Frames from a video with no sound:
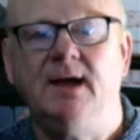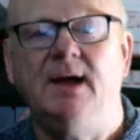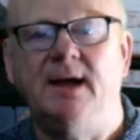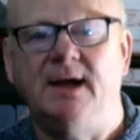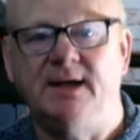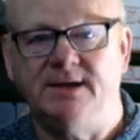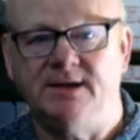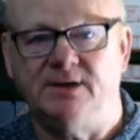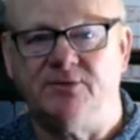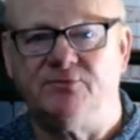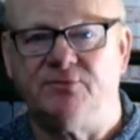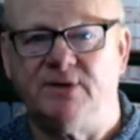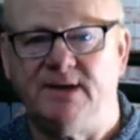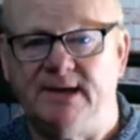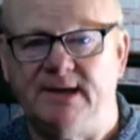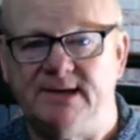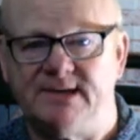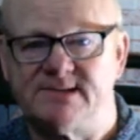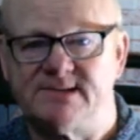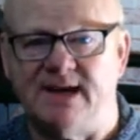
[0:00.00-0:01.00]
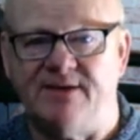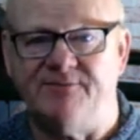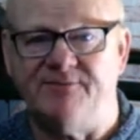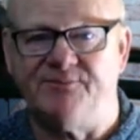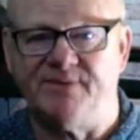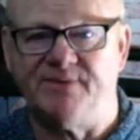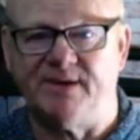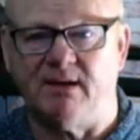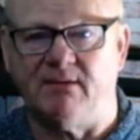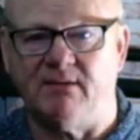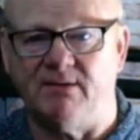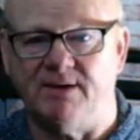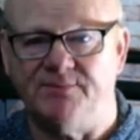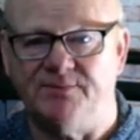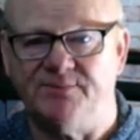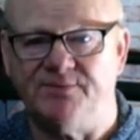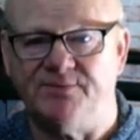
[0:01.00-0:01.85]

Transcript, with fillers: and you're really set for life.